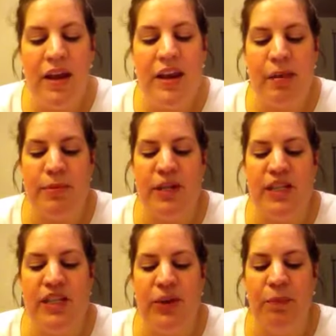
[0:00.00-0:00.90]
Number
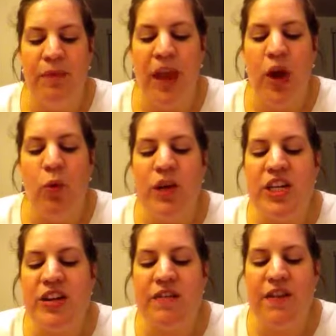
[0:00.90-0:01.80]
two,
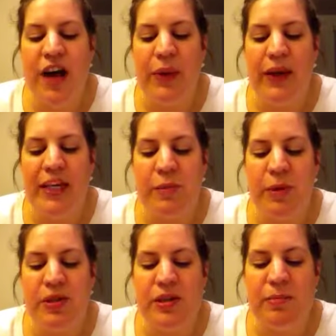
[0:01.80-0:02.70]
which of the following is
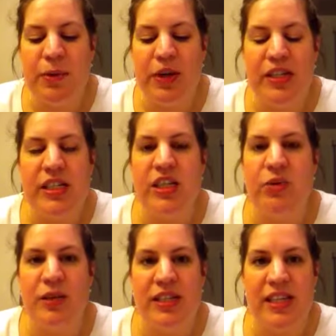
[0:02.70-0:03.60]
most important to
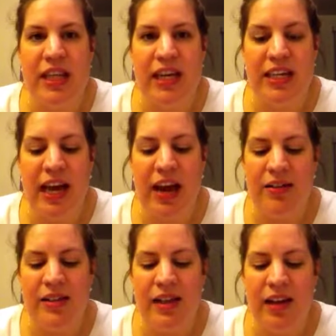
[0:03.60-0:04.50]
you when selecting
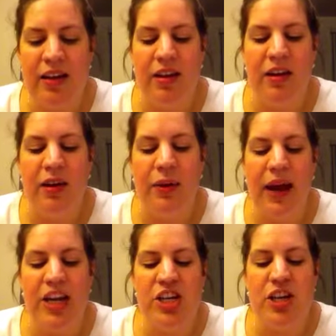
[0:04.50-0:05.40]
housing?
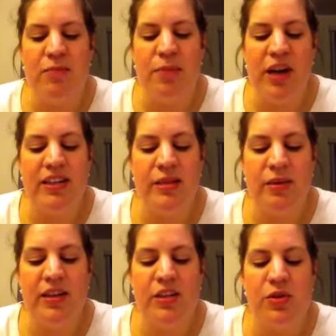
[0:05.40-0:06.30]
Location,
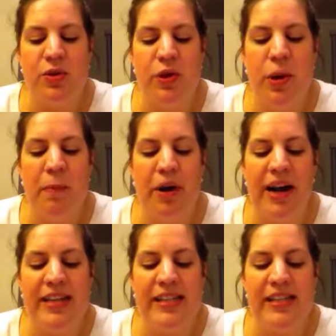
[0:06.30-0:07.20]
proximity to school,
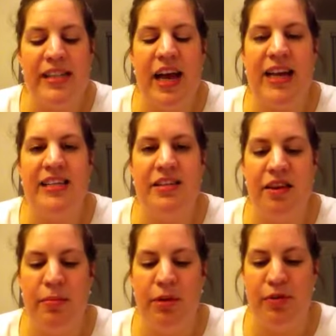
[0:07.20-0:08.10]
price, size,
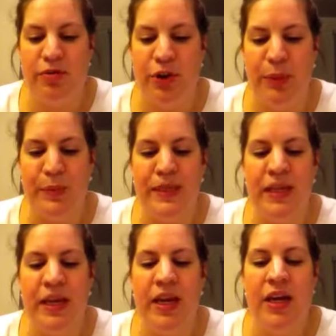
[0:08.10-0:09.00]
number of rooms.
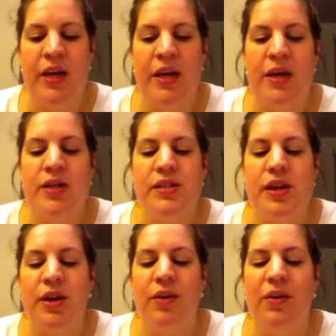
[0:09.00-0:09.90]

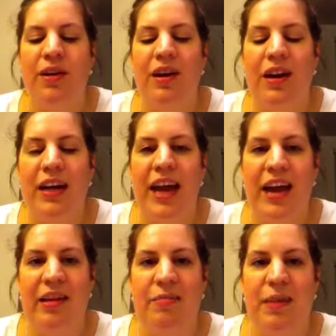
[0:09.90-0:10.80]
So
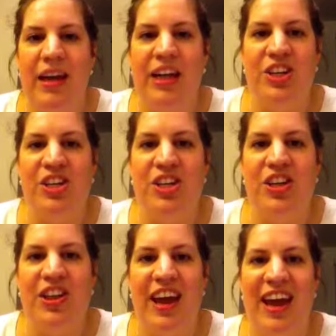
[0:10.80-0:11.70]
again, making
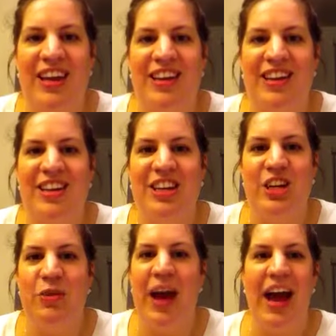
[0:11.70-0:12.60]
sure that
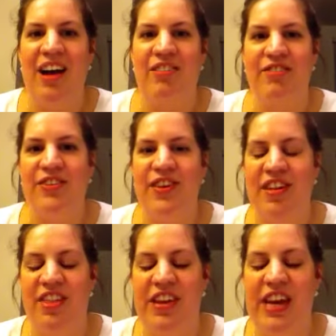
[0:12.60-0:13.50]
you have
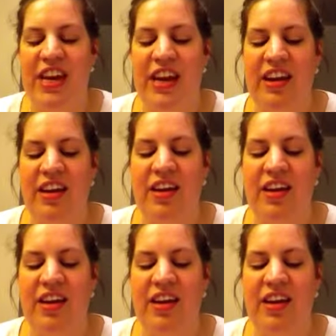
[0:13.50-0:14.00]
the